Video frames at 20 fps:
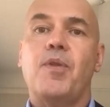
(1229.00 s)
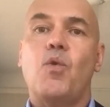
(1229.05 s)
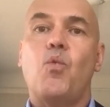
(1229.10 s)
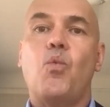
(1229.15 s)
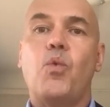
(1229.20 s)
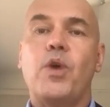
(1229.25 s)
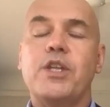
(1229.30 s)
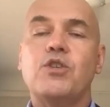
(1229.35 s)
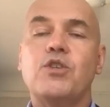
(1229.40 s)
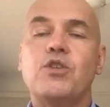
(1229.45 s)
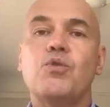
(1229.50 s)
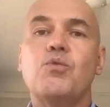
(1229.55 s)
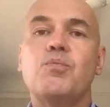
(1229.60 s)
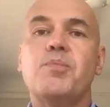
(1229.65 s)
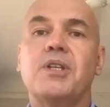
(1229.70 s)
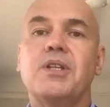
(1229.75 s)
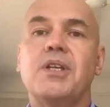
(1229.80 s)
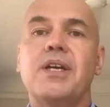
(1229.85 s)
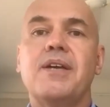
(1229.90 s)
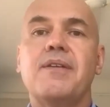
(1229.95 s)
We do
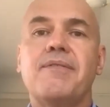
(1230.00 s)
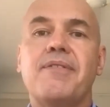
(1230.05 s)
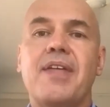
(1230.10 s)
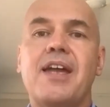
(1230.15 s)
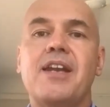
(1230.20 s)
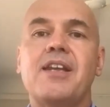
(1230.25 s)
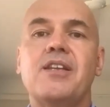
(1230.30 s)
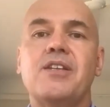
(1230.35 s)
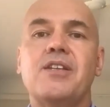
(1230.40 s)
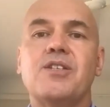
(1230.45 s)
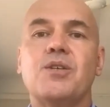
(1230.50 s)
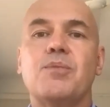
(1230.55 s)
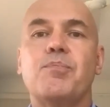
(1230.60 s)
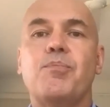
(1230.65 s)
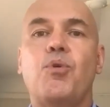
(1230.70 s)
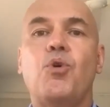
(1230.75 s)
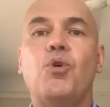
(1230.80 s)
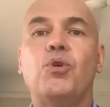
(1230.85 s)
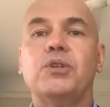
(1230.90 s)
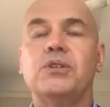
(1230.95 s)
believe that it is
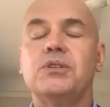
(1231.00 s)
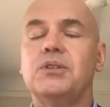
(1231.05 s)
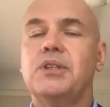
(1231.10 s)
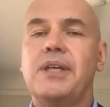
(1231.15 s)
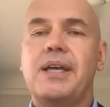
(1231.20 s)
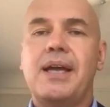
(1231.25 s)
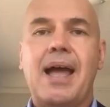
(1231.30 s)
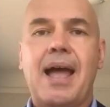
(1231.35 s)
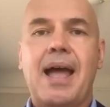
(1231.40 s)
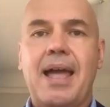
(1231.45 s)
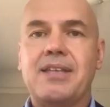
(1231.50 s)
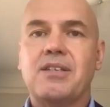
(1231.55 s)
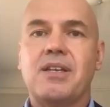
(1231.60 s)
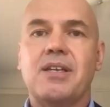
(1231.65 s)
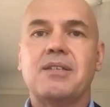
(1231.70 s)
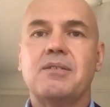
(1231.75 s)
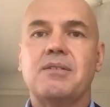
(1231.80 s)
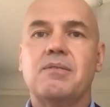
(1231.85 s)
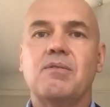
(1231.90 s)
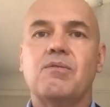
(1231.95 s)
important, as
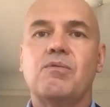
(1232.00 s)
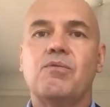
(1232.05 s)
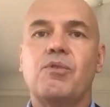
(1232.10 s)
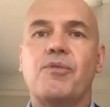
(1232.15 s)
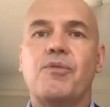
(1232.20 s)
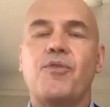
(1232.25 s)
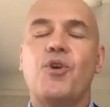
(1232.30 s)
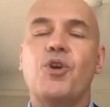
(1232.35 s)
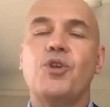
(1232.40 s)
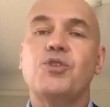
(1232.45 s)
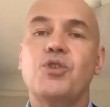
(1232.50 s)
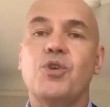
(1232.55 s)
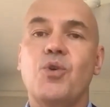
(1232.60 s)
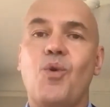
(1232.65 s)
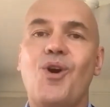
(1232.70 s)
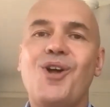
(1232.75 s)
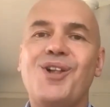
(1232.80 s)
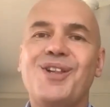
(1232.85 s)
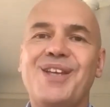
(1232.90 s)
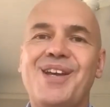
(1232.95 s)
I referred to
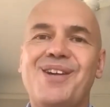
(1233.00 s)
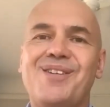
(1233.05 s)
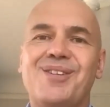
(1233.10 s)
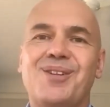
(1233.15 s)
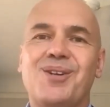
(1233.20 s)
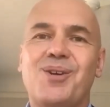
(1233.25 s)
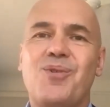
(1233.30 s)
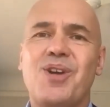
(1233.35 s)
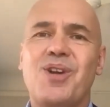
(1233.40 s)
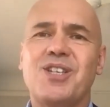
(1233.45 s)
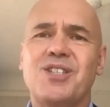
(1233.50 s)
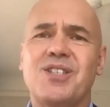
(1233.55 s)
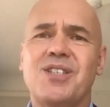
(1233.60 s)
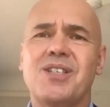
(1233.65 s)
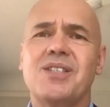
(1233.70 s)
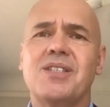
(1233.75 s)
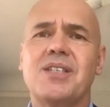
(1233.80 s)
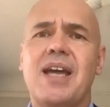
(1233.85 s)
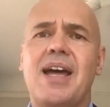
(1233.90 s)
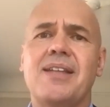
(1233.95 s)
earlier in the
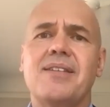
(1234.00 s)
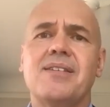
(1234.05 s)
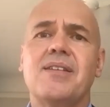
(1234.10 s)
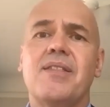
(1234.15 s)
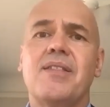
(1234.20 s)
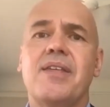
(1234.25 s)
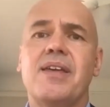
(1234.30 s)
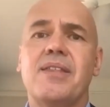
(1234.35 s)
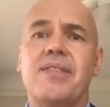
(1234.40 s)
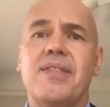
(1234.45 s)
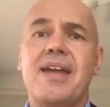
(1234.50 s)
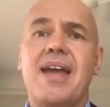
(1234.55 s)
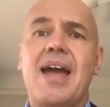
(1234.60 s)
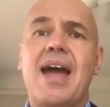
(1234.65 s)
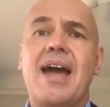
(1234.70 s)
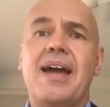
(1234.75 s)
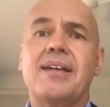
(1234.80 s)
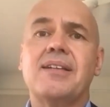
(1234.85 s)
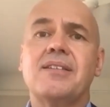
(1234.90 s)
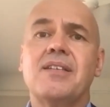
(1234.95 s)
questions under the
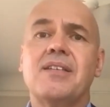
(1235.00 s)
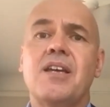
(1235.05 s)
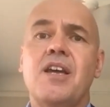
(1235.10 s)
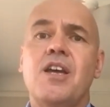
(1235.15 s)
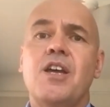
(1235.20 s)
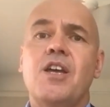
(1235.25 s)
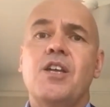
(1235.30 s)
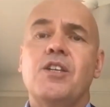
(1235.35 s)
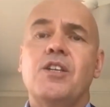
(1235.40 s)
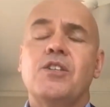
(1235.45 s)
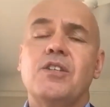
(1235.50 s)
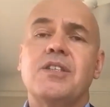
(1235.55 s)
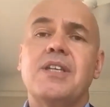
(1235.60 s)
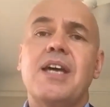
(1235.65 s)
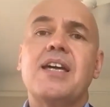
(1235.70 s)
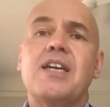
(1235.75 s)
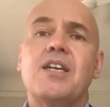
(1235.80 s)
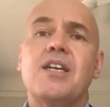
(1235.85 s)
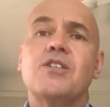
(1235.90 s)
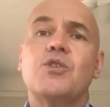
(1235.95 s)
Act, to
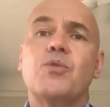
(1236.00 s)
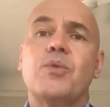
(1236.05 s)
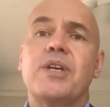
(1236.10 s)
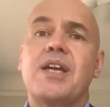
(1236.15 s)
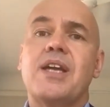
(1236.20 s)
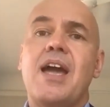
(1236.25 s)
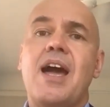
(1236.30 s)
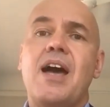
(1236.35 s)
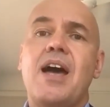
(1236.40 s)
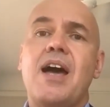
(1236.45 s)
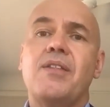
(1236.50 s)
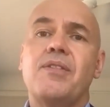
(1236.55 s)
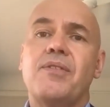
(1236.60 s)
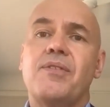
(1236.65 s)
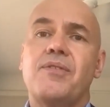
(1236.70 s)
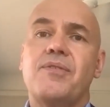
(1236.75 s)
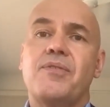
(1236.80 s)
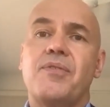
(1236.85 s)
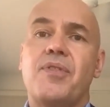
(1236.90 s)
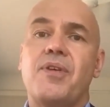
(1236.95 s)
take into account
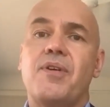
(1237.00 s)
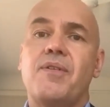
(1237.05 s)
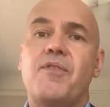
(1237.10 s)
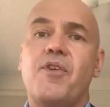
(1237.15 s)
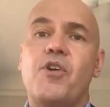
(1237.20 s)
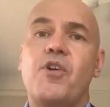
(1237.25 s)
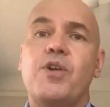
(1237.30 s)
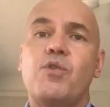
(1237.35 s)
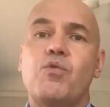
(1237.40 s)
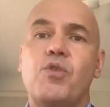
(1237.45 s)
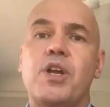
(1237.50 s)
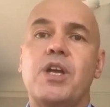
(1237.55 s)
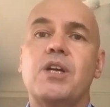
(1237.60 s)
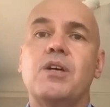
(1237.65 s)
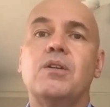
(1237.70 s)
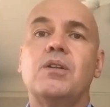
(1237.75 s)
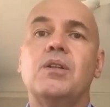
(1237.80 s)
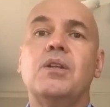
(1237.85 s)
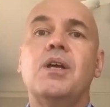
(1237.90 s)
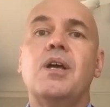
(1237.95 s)
the very
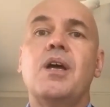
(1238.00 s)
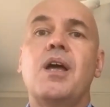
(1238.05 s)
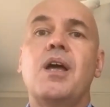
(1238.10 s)
real